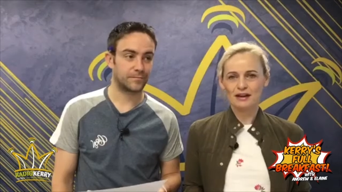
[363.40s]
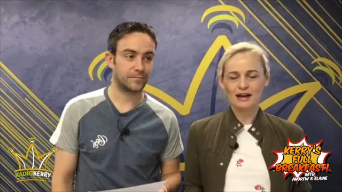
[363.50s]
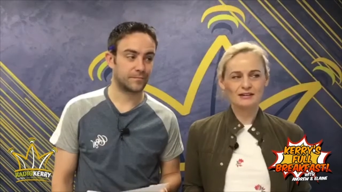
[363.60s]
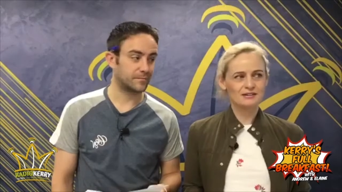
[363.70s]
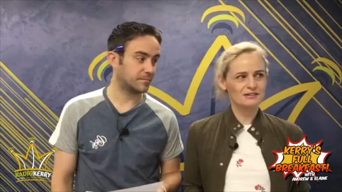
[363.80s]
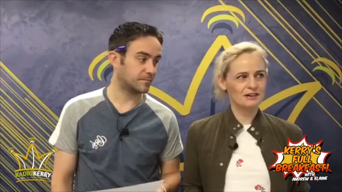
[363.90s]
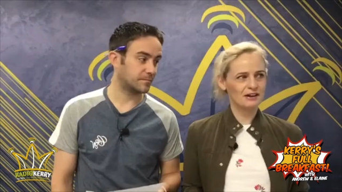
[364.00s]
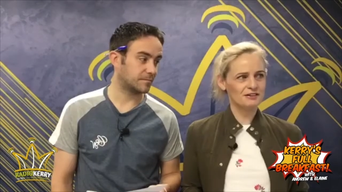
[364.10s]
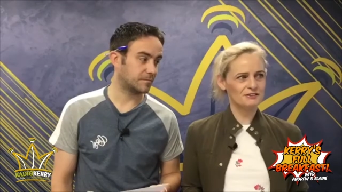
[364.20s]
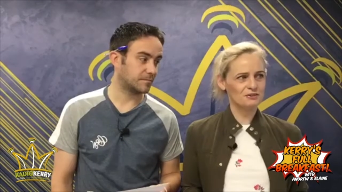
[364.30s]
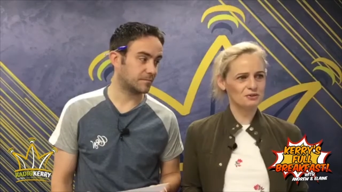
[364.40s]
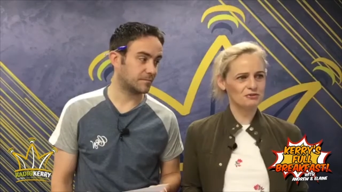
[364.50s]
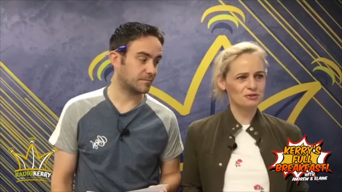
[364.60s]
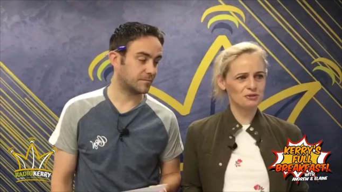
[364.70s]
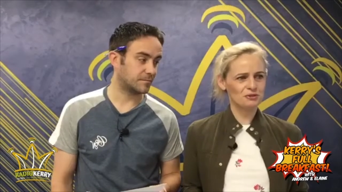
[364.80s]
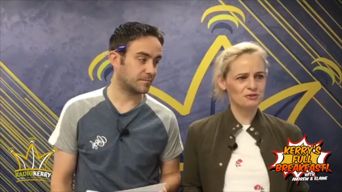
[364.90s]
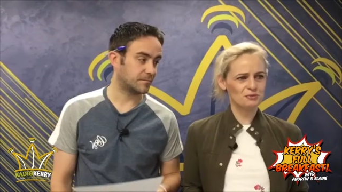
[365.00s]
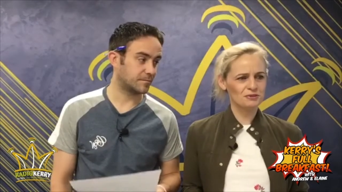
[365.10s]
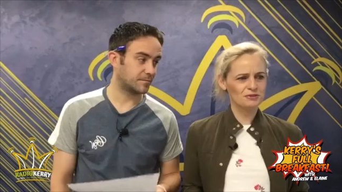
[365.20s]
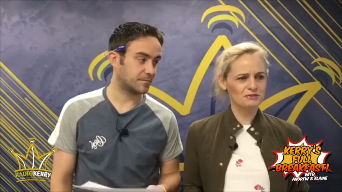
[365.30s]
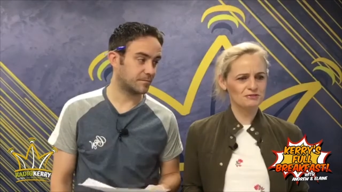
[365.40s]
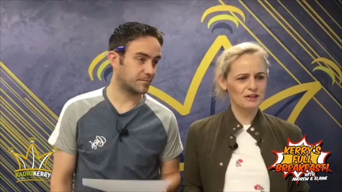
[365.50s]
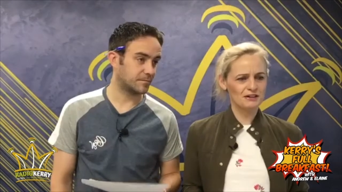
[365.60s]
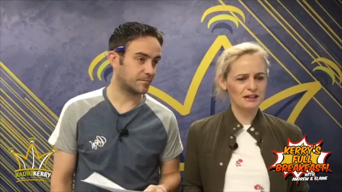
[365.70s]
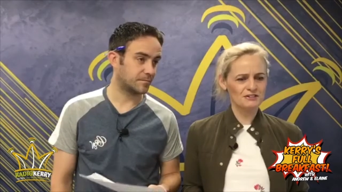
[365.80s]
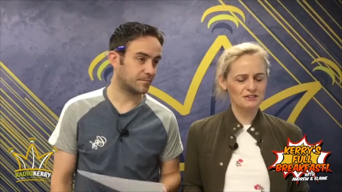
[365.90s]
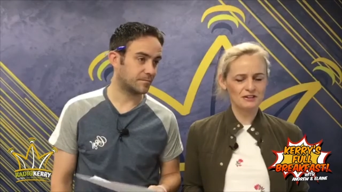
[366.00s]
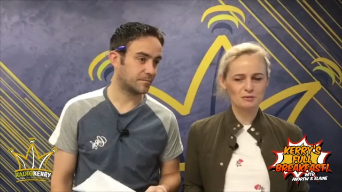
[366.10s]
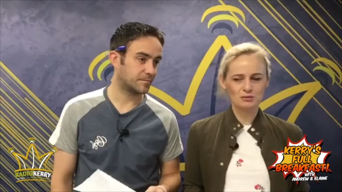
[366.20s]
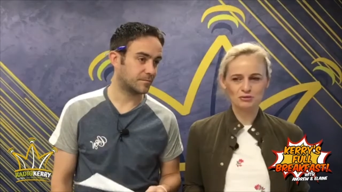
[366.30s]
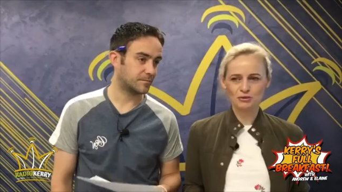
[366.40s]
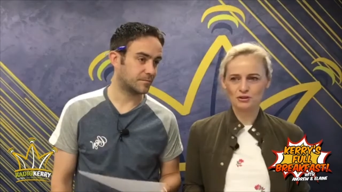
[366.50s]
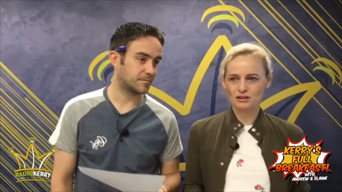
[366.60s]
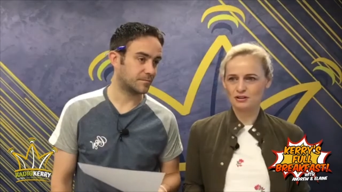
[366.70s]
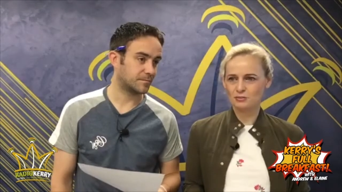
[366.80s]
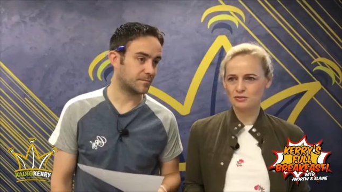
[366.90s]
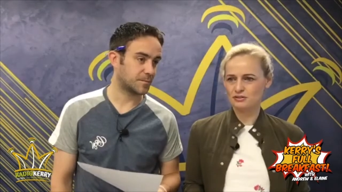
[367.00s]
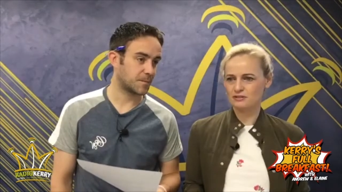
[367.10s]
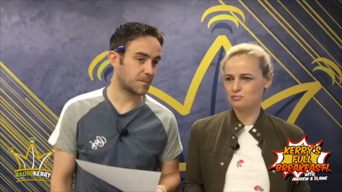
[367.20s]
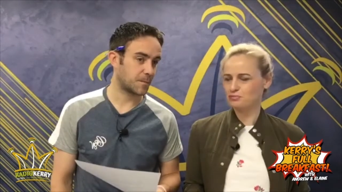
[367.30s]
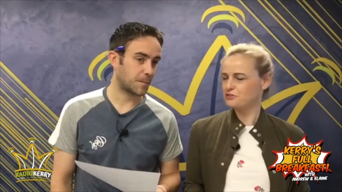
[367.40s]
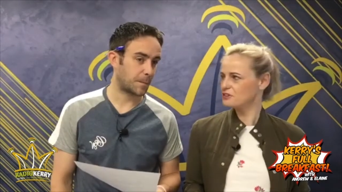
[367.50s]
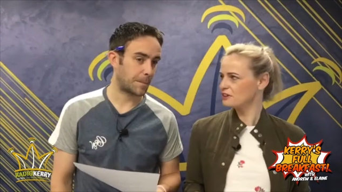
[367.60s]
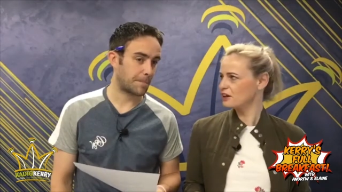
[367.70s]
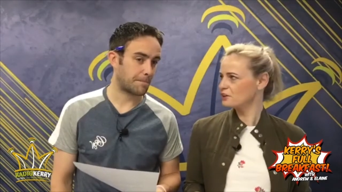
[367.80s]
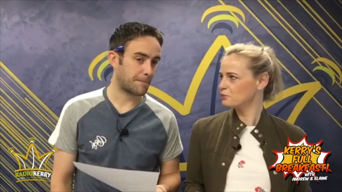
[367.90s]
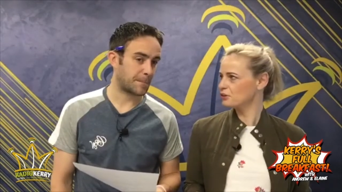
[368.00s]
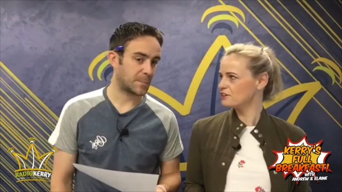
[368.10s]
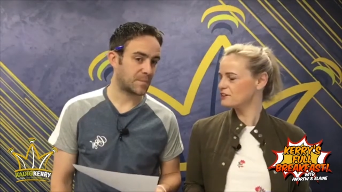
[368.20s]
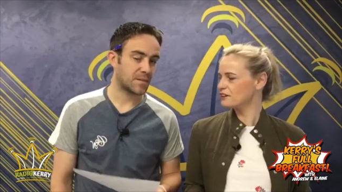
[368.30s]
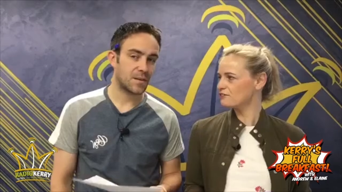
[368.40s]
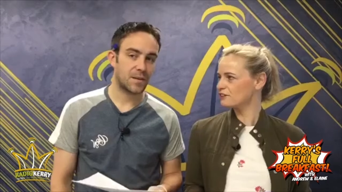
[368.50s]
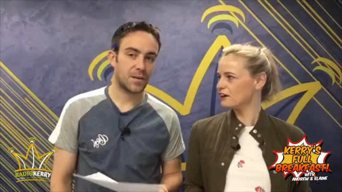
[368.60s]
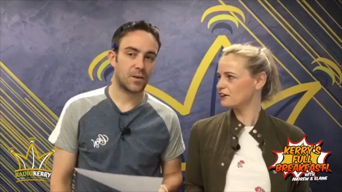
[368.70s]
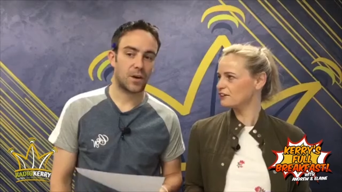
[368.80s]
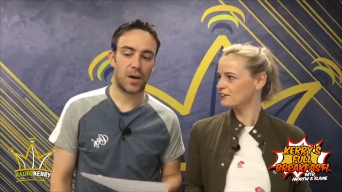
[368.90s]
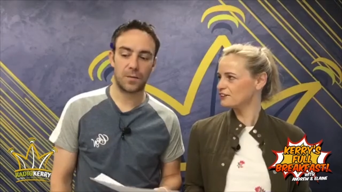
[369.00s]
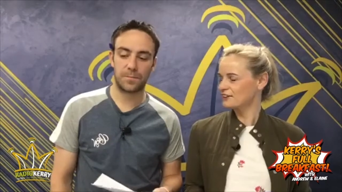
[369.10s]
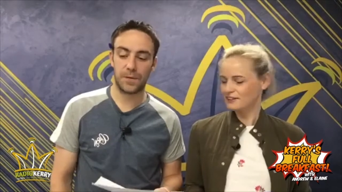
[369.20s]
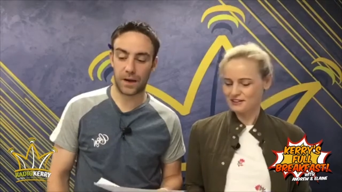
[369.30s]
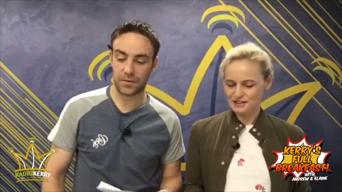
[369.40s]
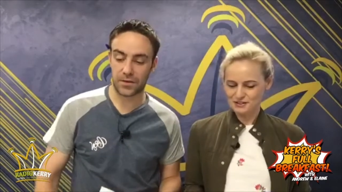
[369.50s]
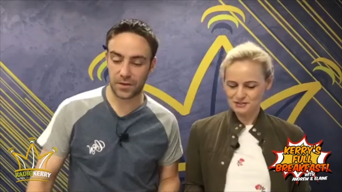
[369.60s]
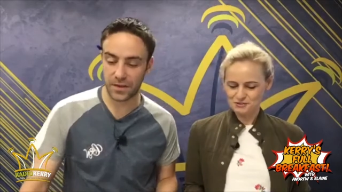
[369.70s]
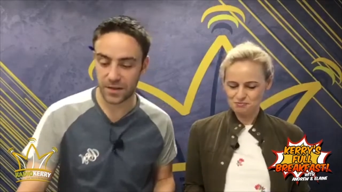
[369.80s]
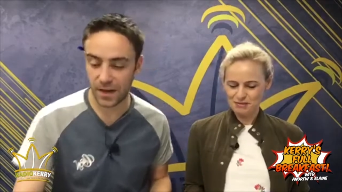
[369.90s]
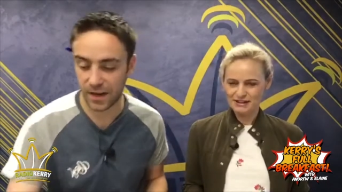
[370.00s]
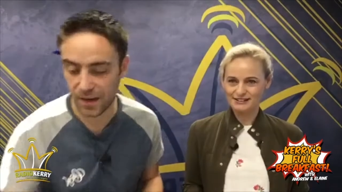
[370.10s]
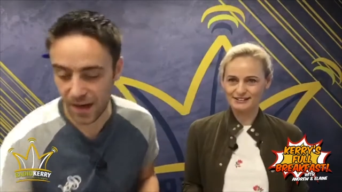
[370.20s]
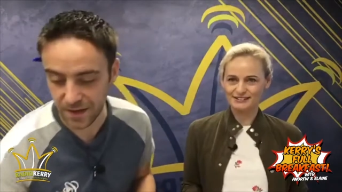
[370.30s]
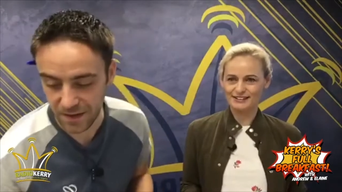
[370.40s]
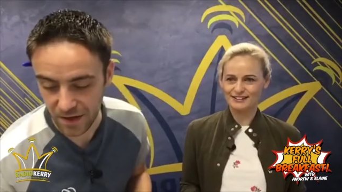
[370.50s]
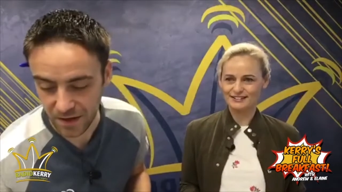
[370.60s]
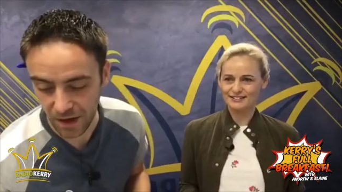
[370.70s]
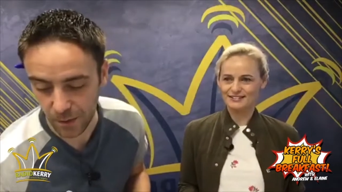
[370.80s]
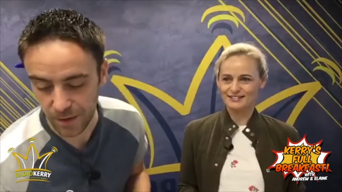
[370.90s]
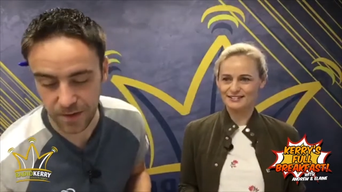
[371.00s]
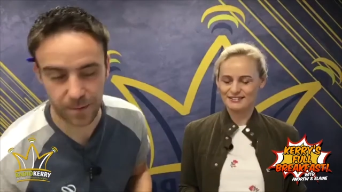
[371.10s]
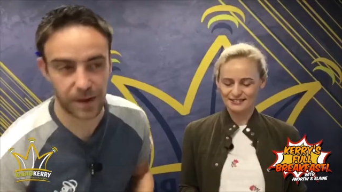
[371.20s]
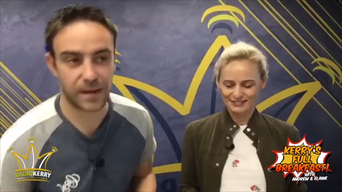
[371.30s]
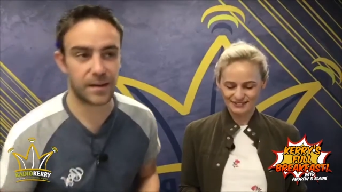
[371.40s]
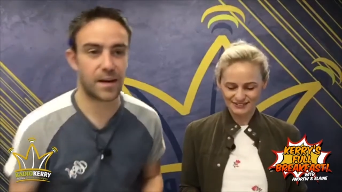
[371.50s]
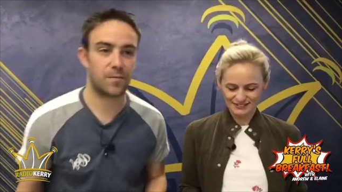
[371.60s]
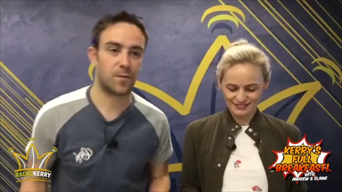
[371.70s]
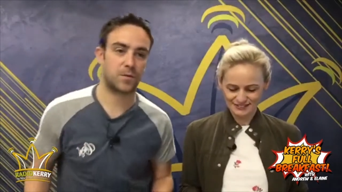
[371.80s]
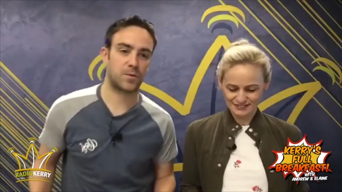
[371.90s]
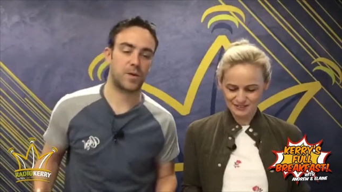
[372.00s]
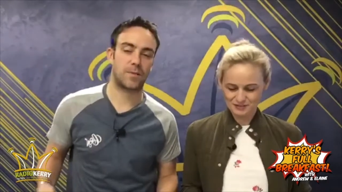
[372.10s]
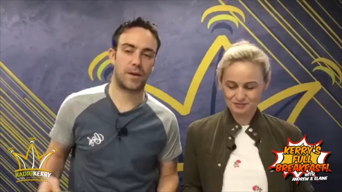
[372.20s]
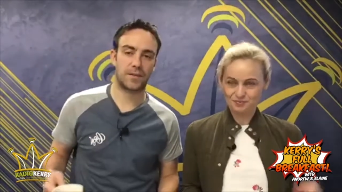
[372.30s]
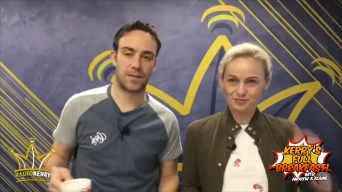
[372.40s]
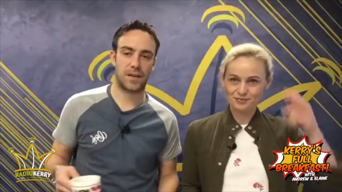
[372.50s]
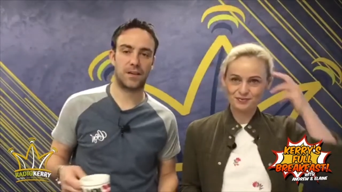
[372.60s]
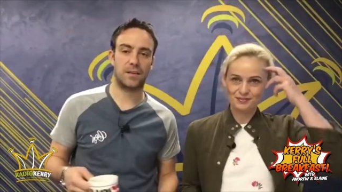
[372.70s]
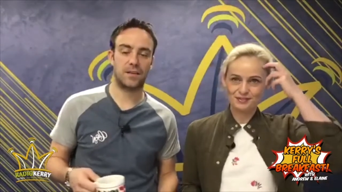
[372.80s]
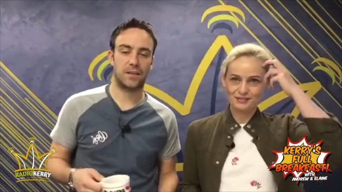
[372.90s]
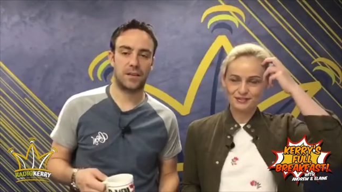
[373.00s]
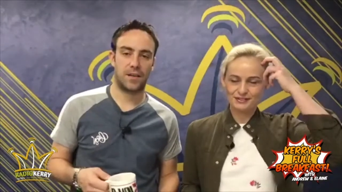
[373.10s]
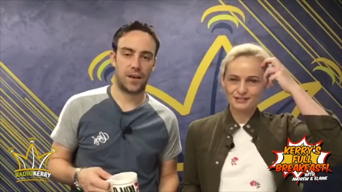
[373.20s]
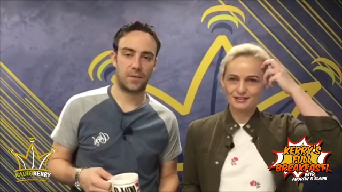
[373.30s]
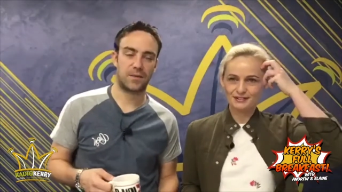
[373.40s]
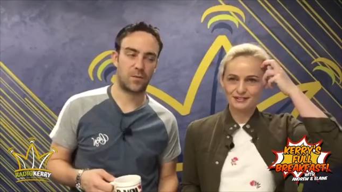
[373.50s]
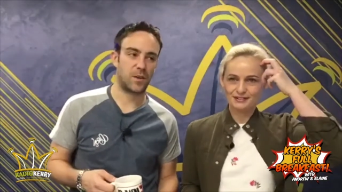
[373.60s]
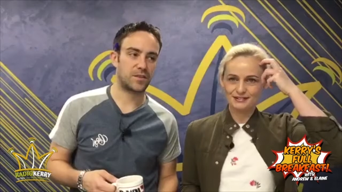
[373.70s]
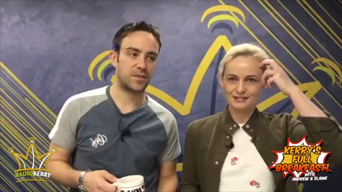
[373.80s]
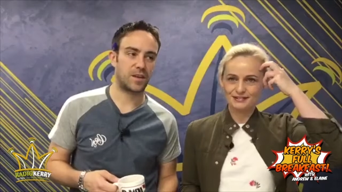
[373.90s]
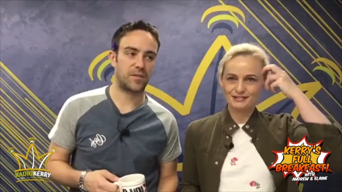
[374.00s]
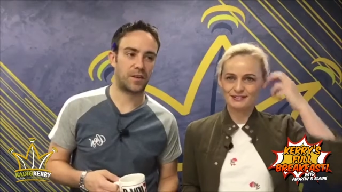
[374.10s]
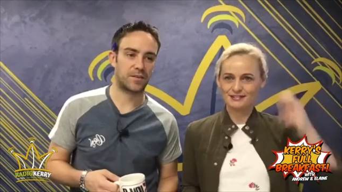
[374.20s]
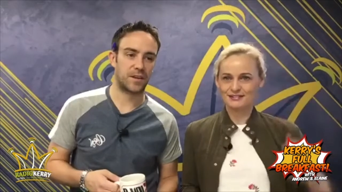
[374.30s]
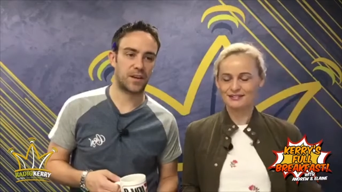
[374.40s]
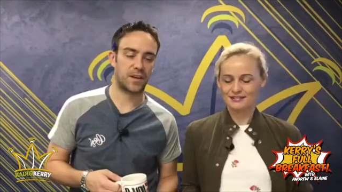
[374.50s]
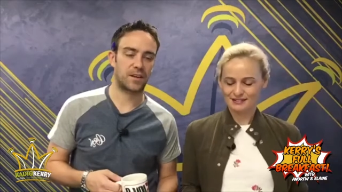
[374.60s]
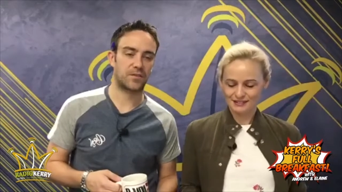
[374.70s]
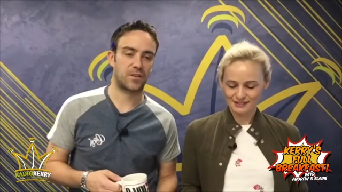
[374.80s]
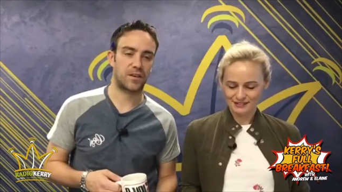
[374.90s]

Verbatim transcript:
Speaker 1: and I don't know if you noticed, was it last night, night before? It was still kind of bright at 11 o'clock.
Speaker 2: I'll, yeah, I was just going to say, mental, last yeah. night I went to bed at about 20 past 10 and I was still watching Netflix, and I kind of